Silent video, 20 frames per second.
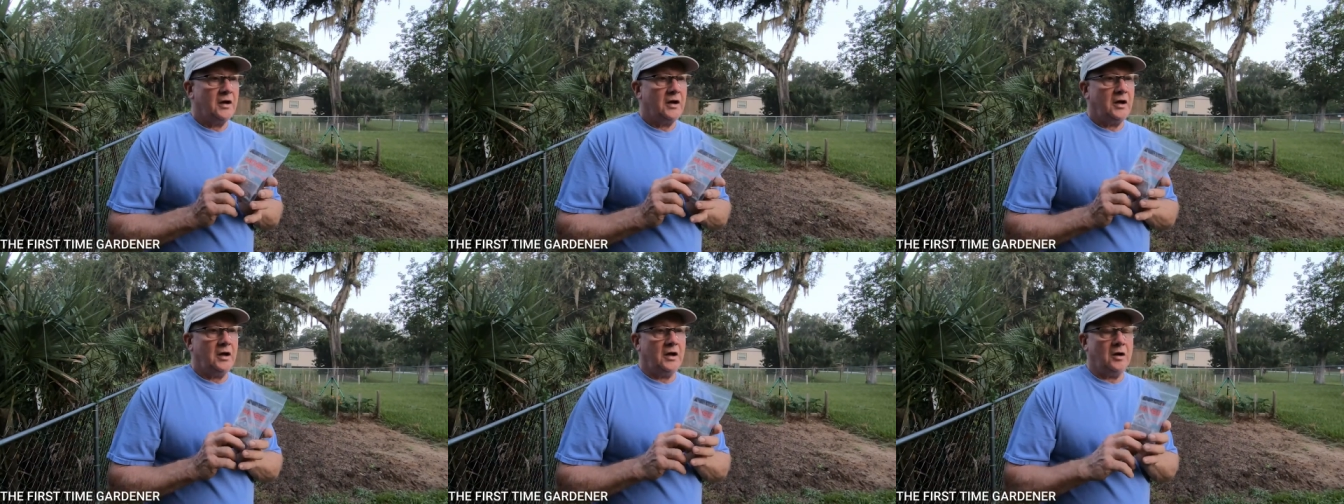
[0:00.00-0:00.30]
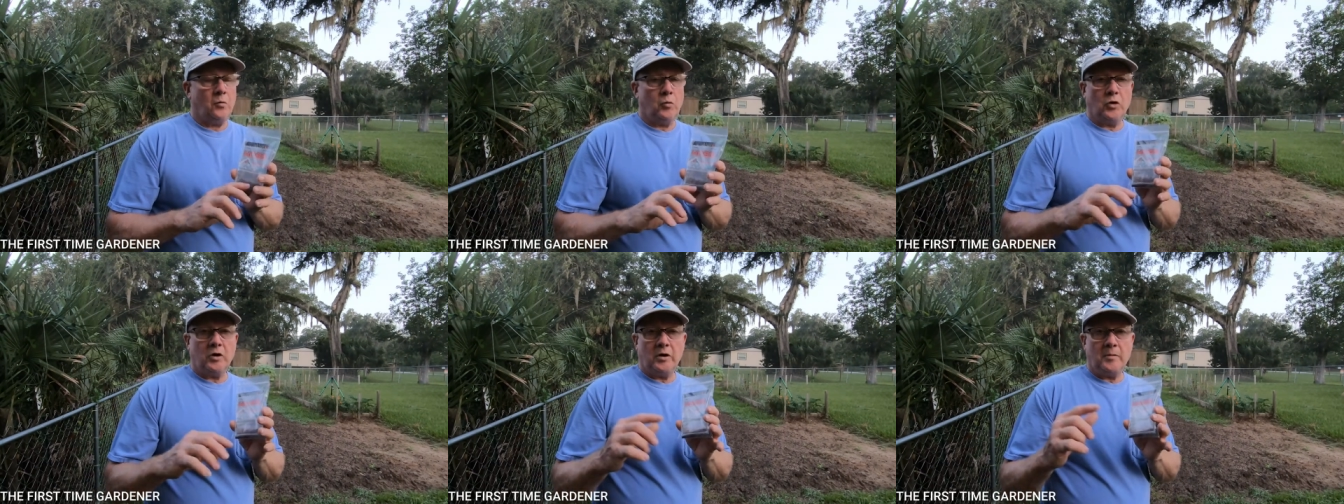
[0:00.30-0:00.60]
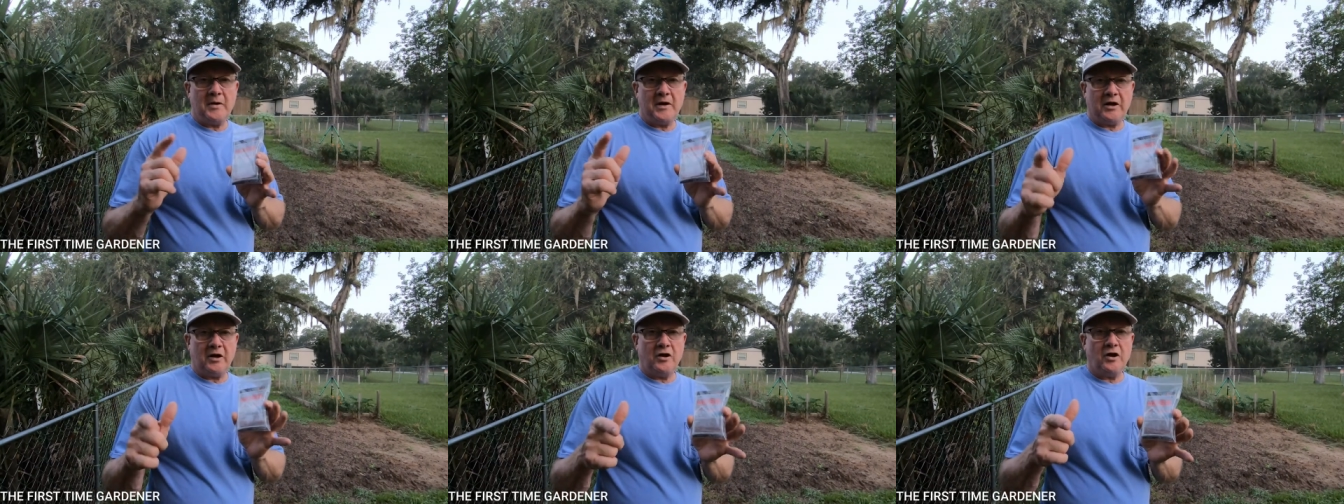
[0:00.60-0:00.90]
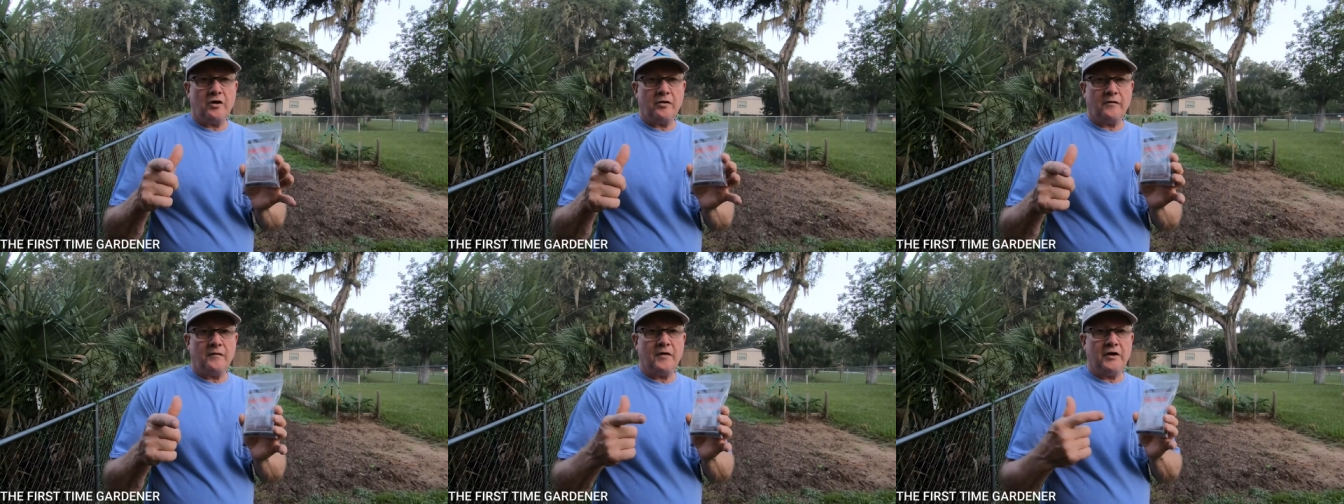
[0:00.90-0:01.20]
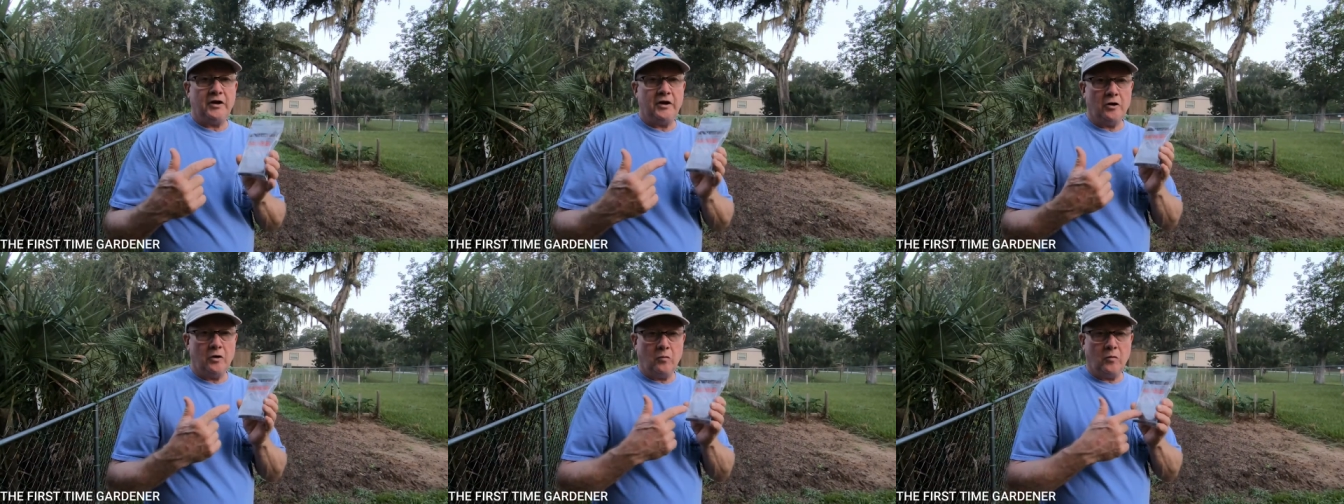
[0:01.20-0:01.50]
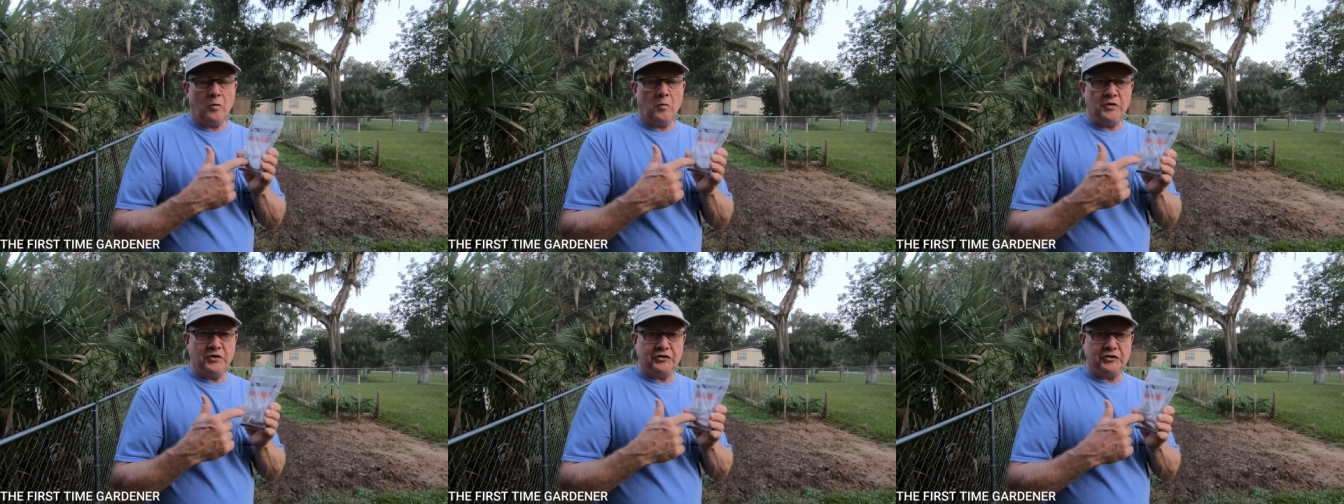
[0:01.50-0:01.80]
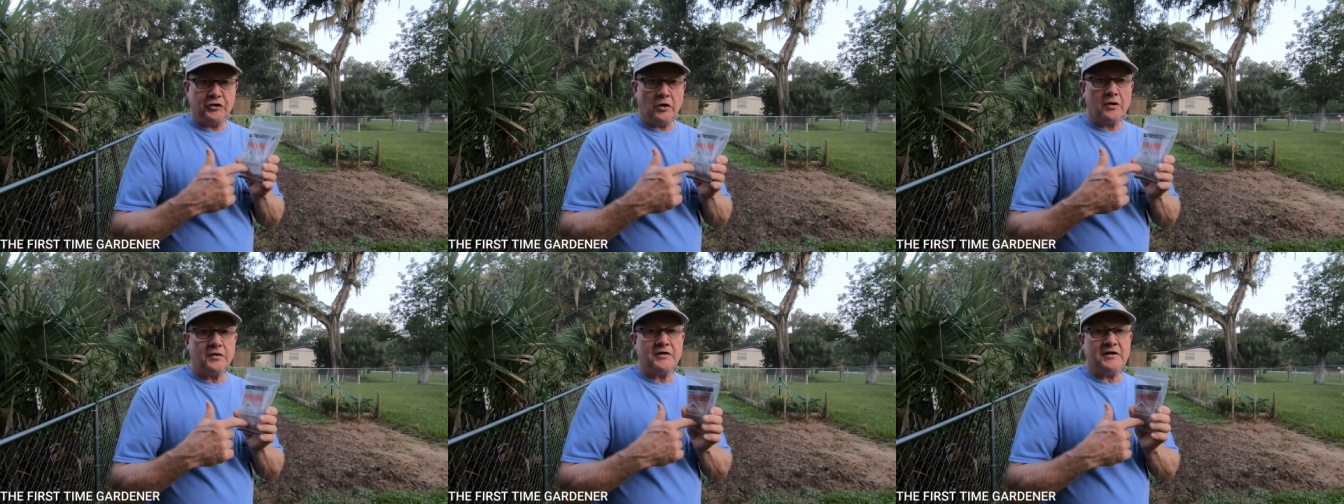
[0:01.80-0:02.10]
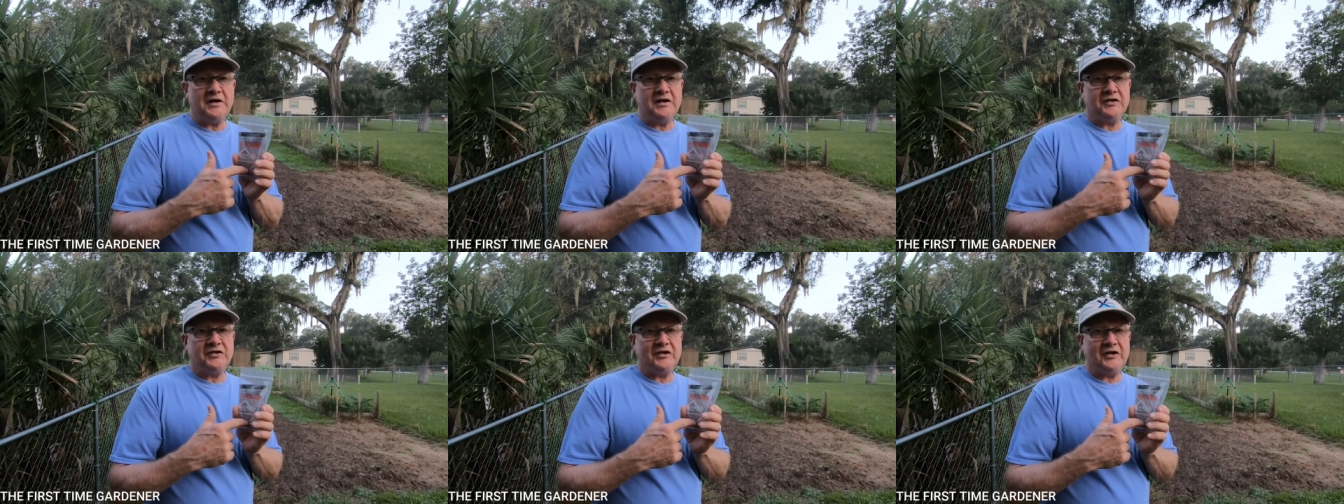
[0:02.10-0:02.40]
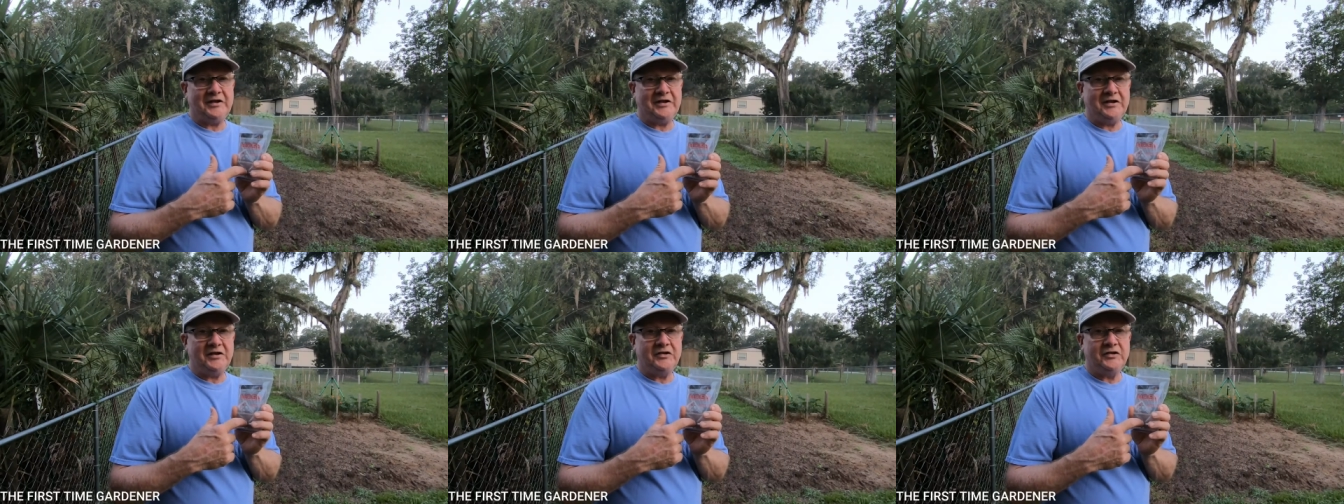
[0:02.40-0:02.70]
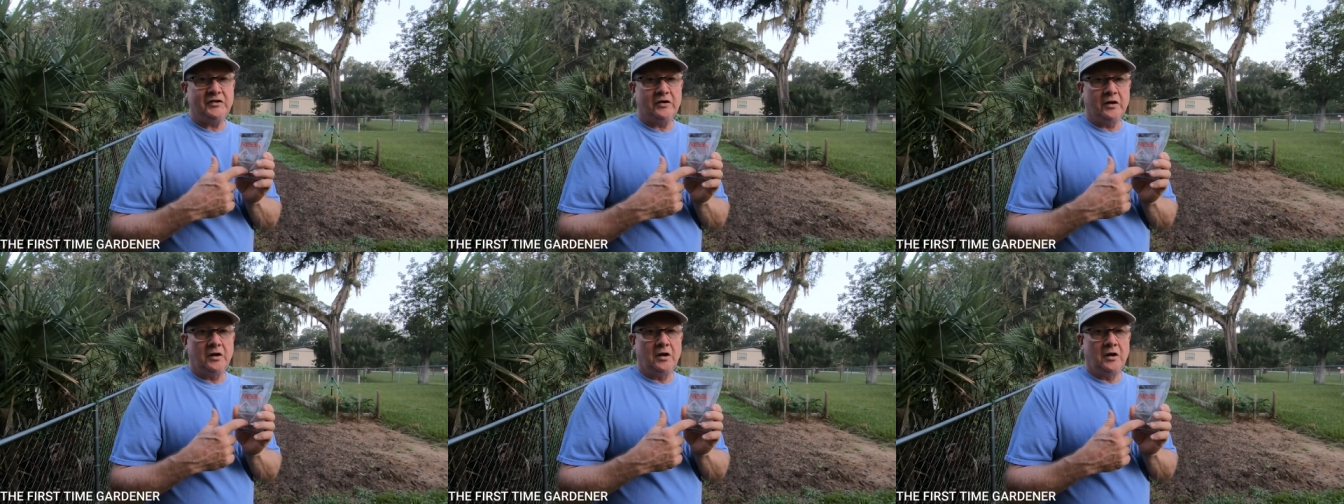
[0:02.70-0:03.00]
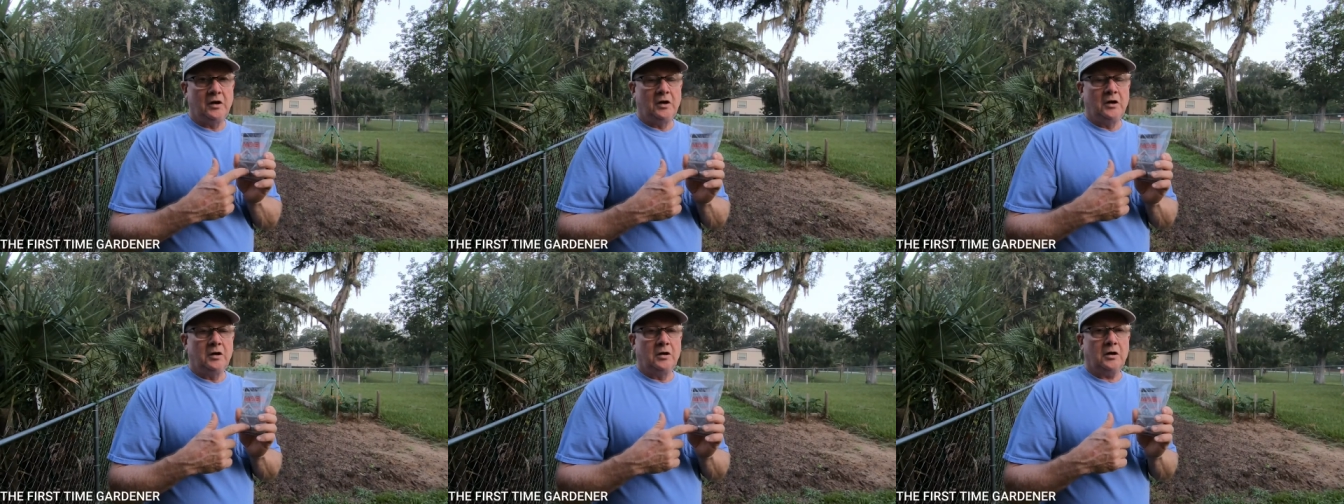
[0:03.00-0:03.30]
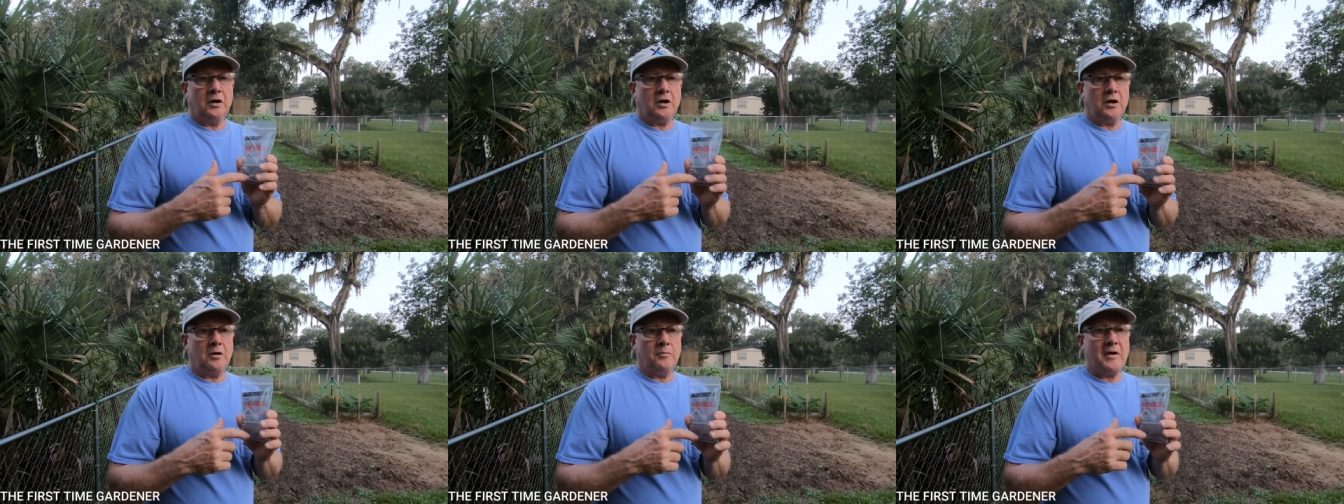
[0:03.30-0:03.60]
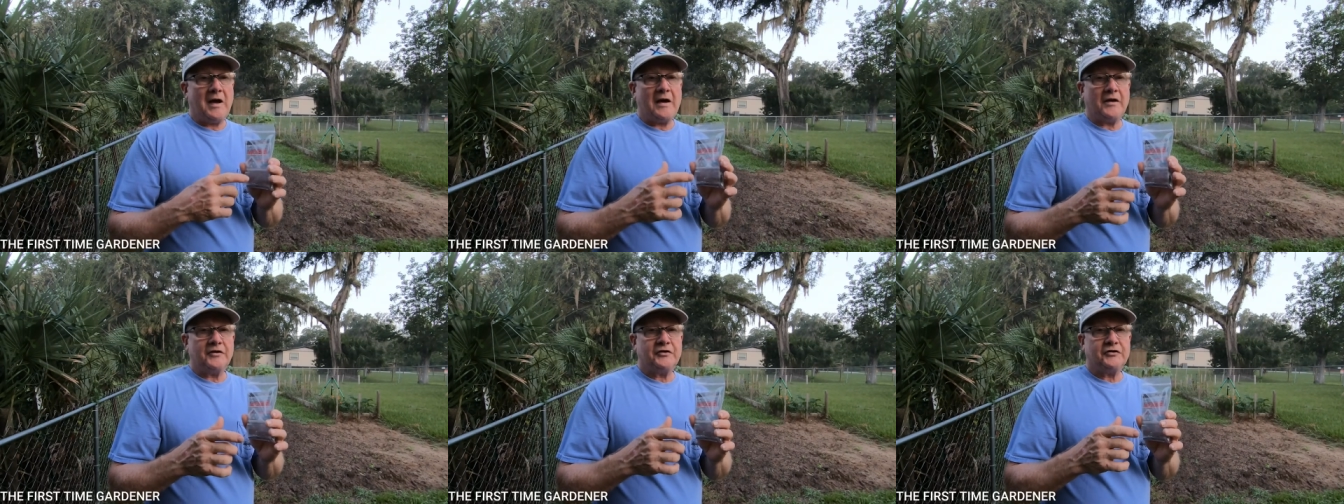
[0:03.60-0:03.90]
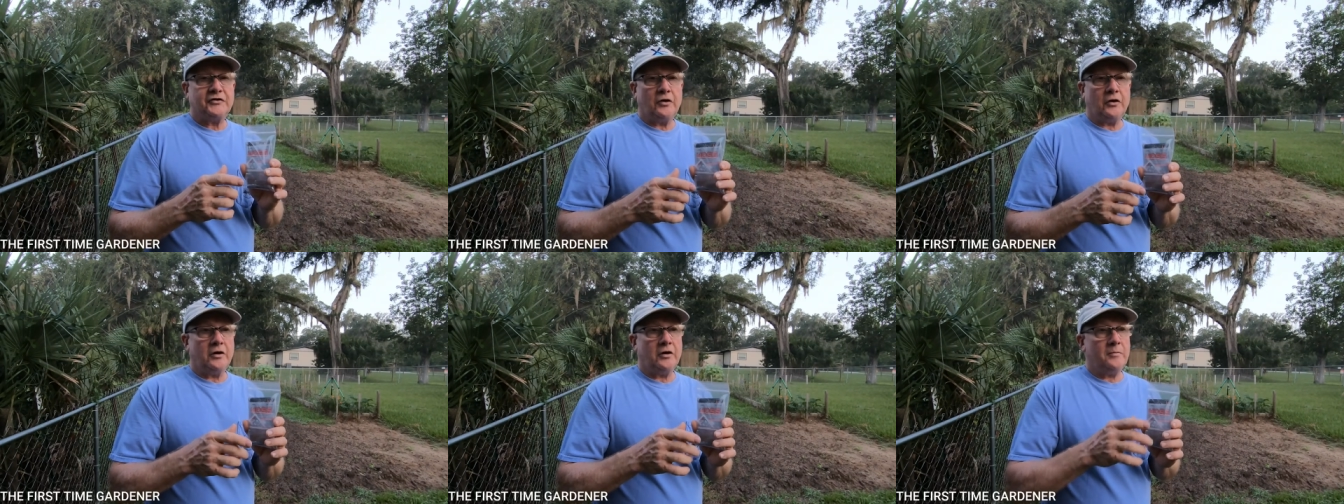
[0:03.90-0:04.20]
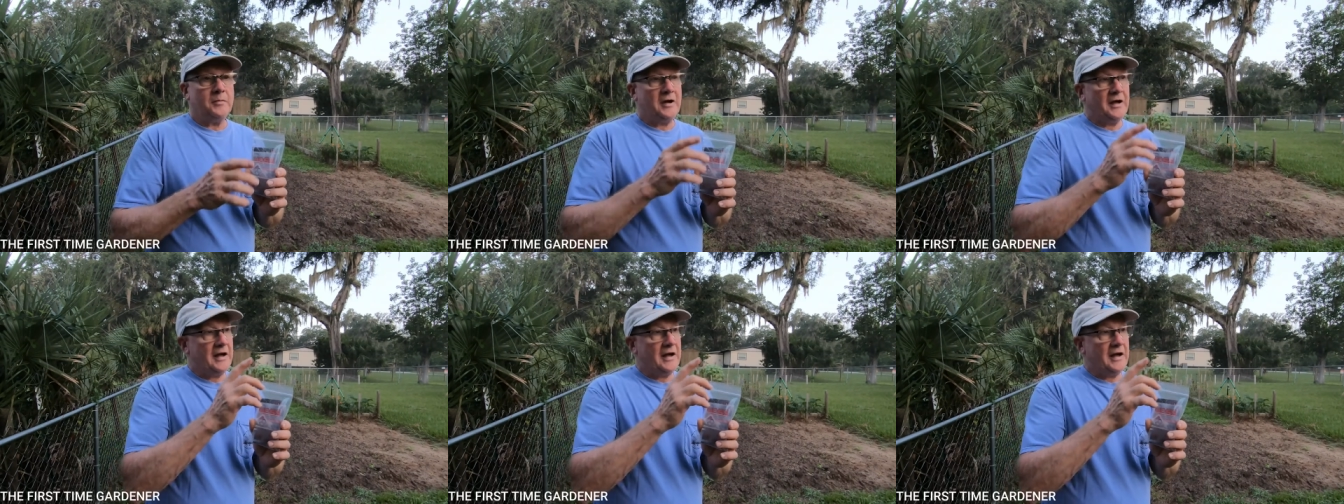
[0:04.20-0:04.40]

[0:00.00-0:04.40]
and we're going to make another video when we start these seeds, um, how to start them.